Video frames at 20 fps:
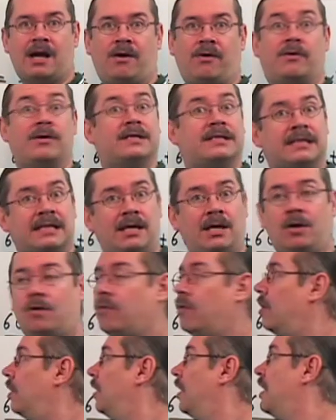hour is
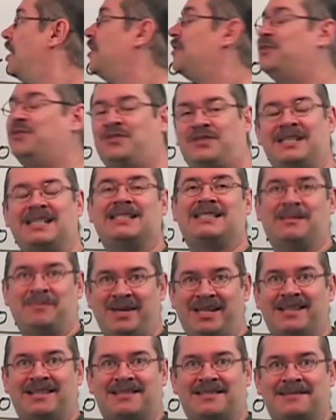equal to sixty
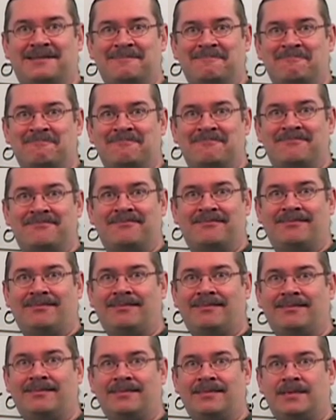minutes.
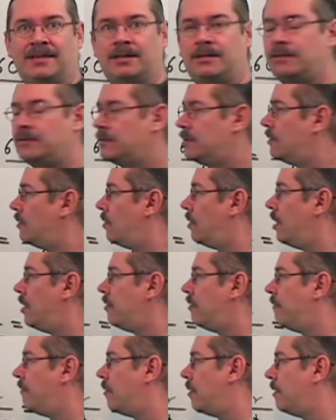So one
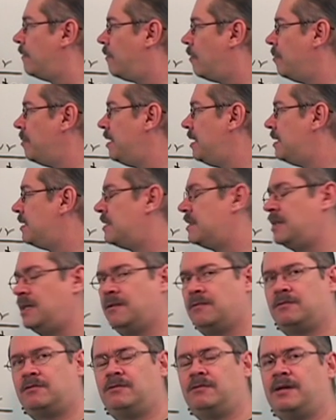hundred forty-four minutes is
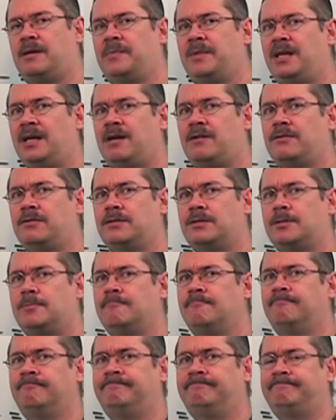equal to how many hours?
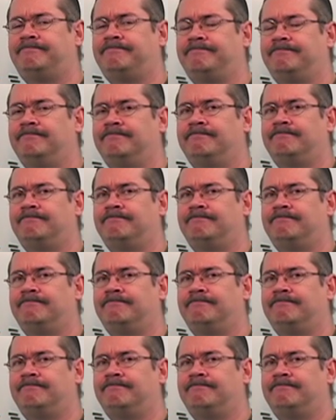Hmm.